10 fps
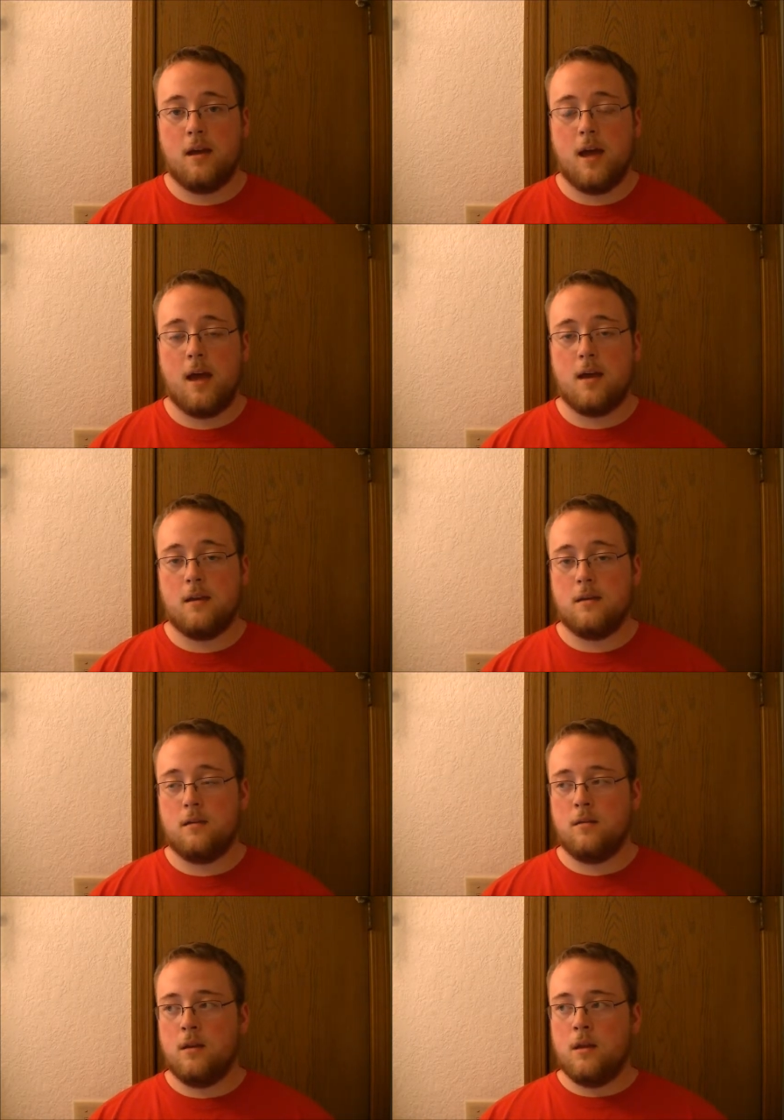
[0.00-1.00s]

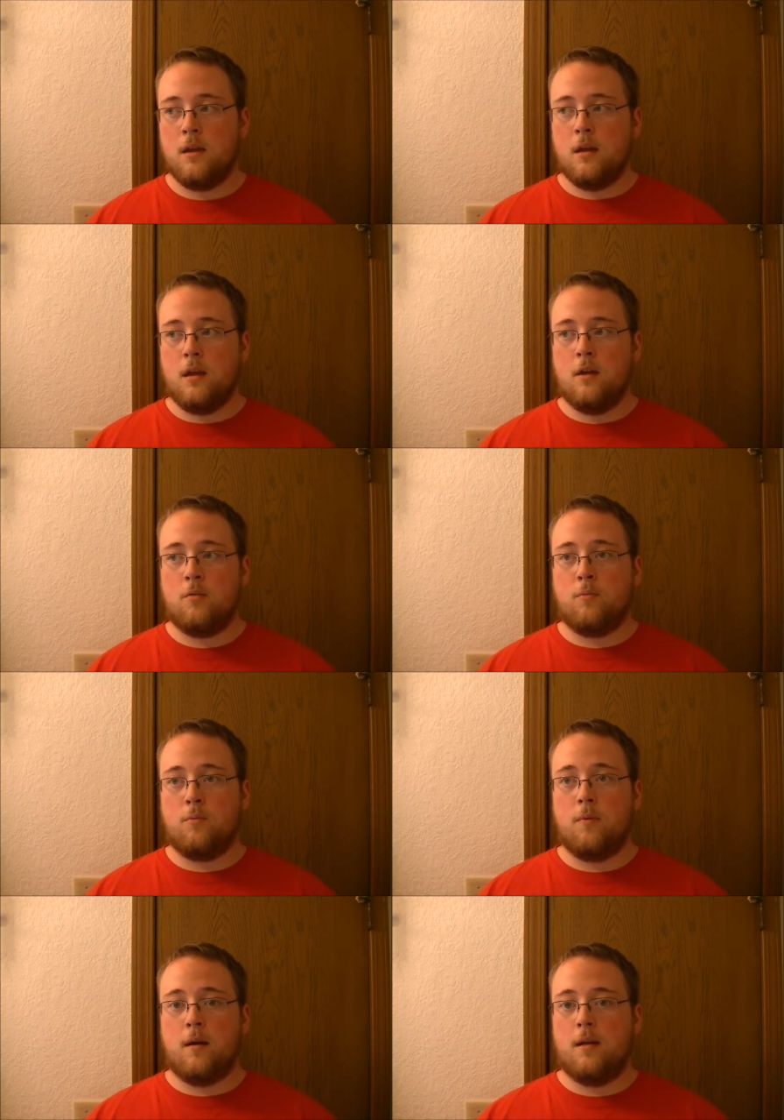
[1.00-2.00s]
And, you know,
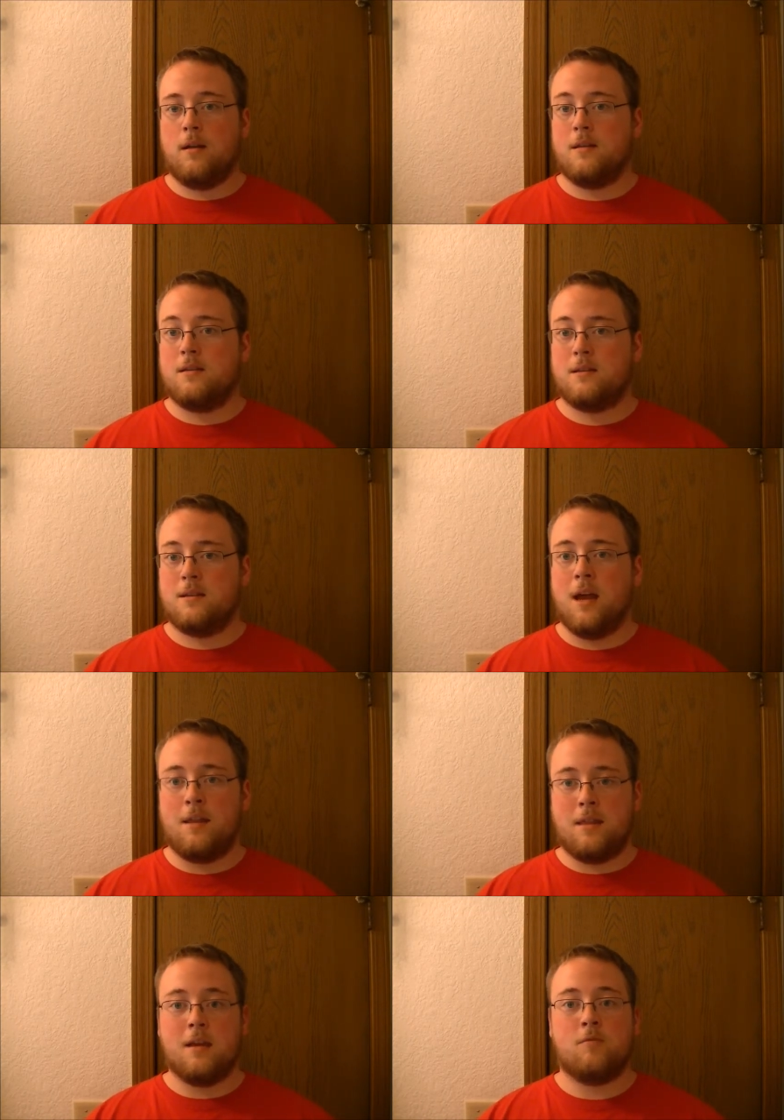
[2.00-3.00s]

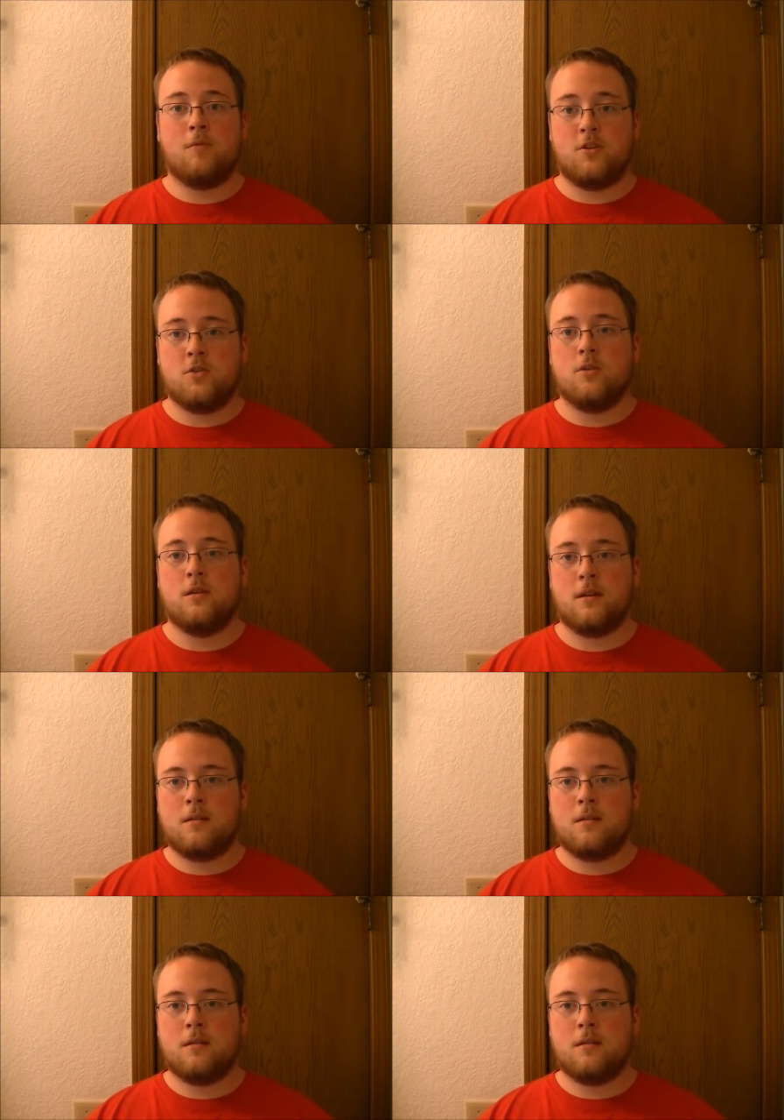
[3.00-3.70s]
I think we should